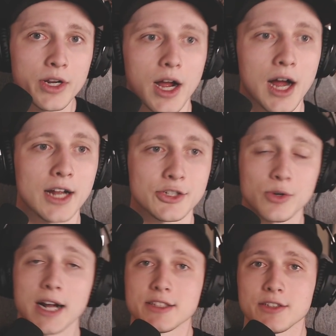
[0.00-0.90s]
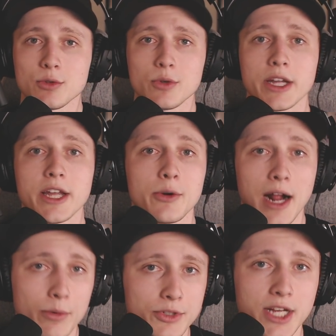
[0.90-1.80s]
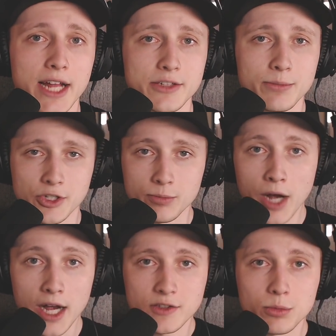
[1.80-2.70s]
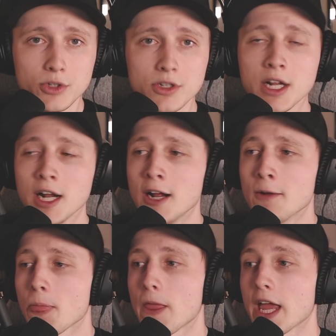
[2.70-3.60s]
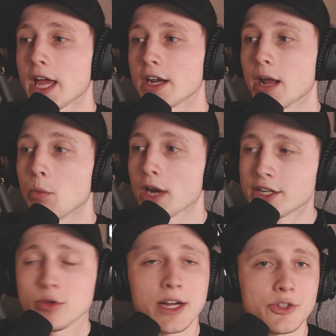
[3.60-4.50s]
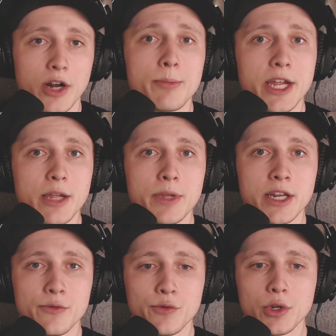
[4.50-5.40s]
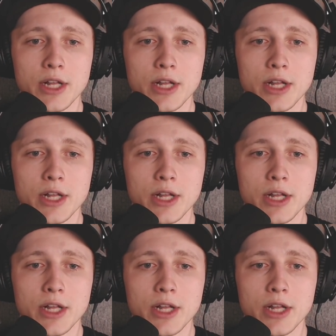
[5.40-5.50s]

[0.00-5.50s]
I try to interact with chat as much as possible, and when I do, I try to make it meaningful.